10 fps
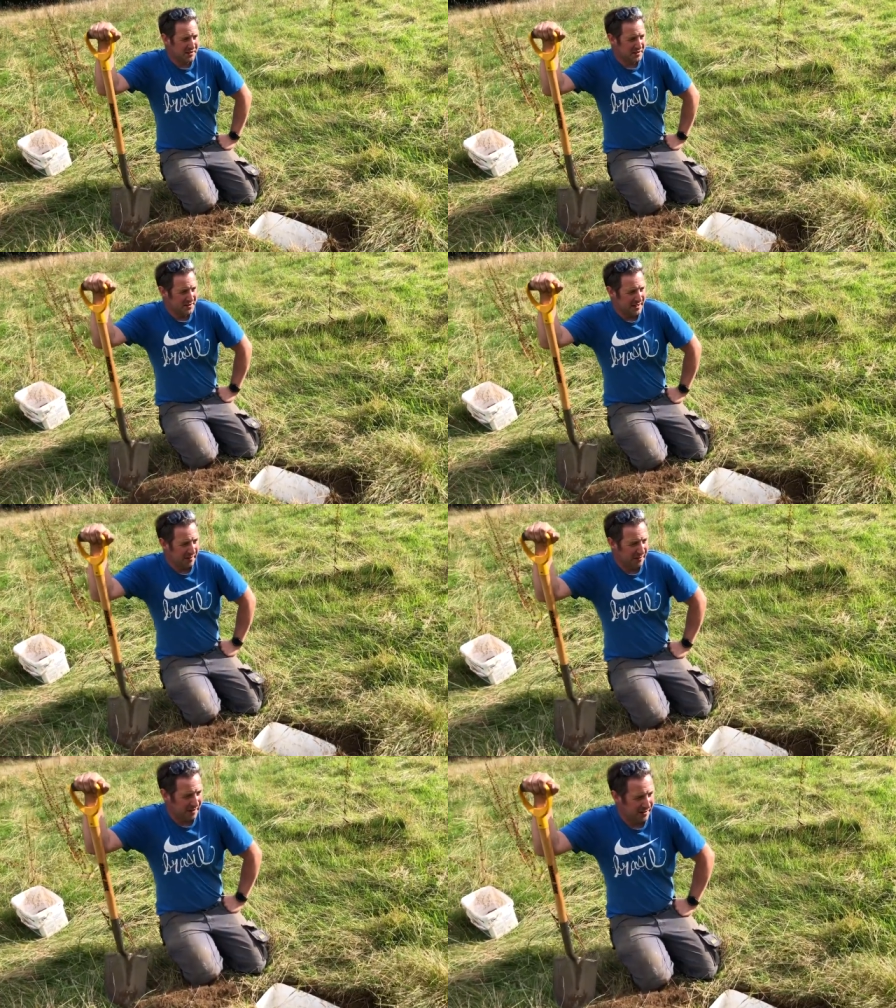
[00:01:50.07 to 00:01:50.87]
There's
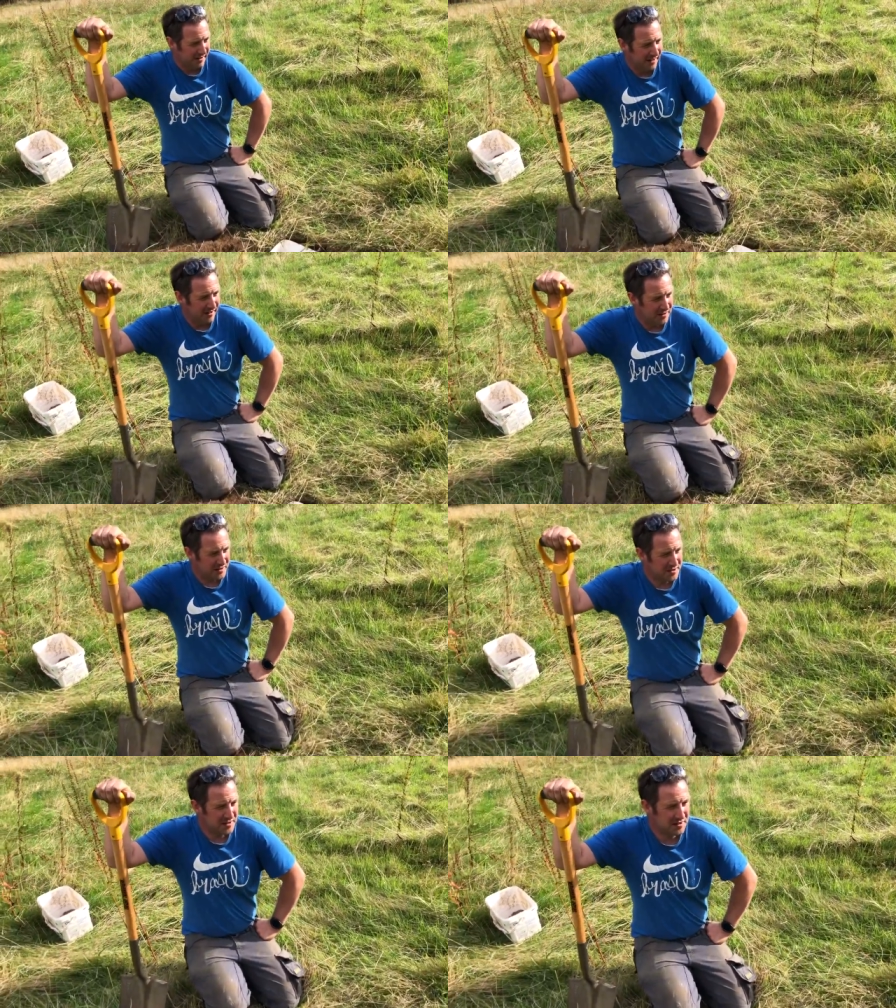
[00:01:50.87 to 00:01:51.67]

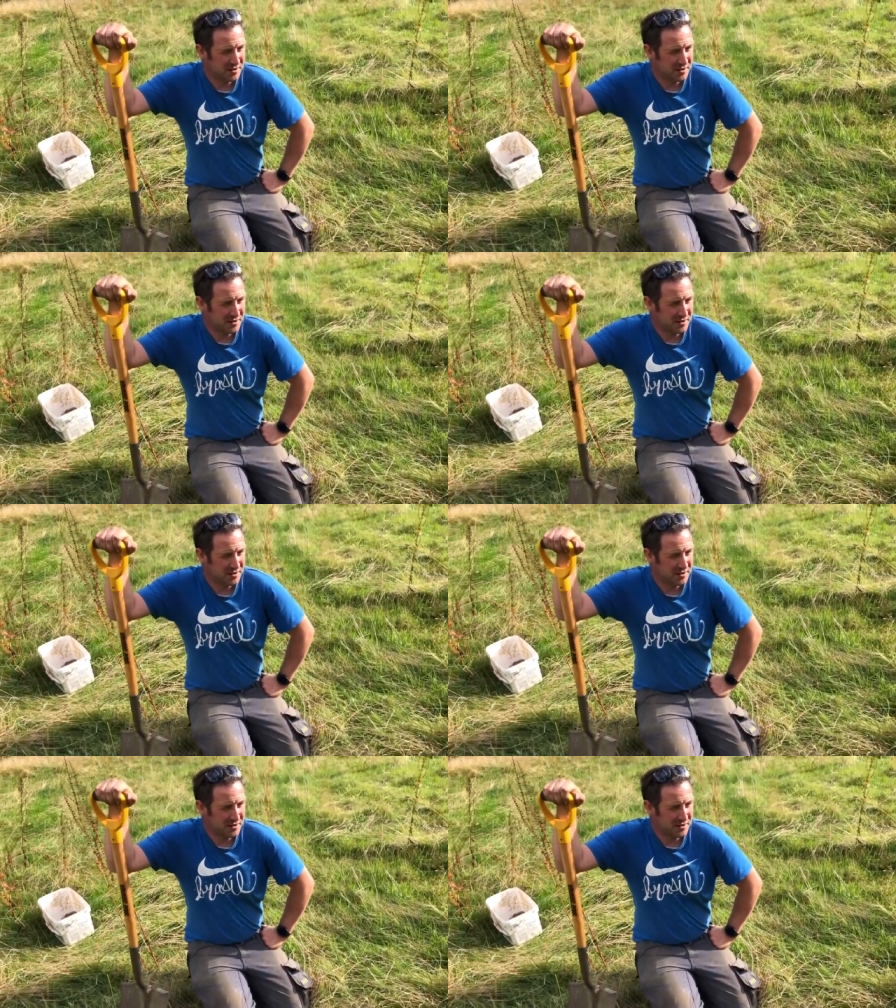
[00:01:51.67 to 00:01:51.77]
Staphylinidae.